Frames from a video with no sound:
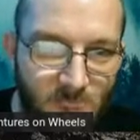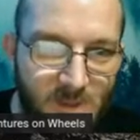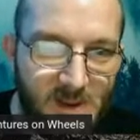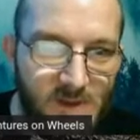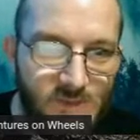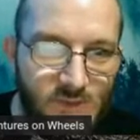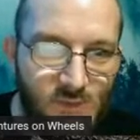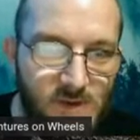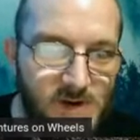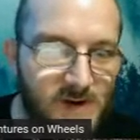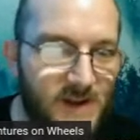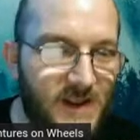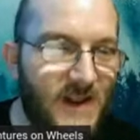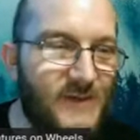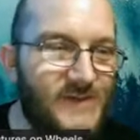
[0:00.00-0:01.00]
that's
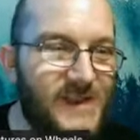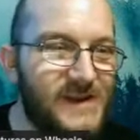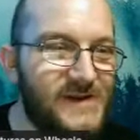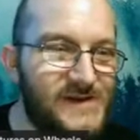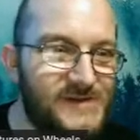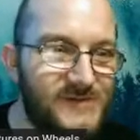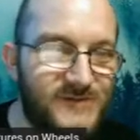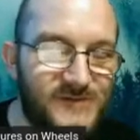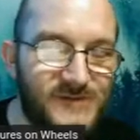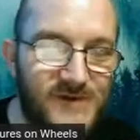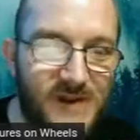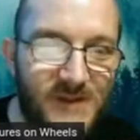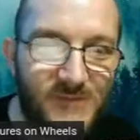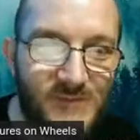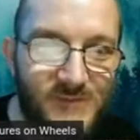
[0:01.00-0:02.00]
where I was actually
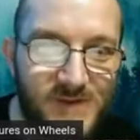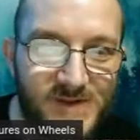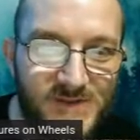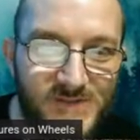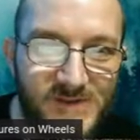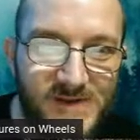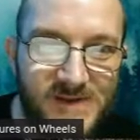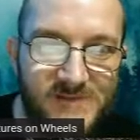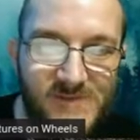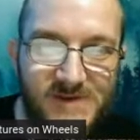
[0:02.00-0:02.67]
a couple minutes late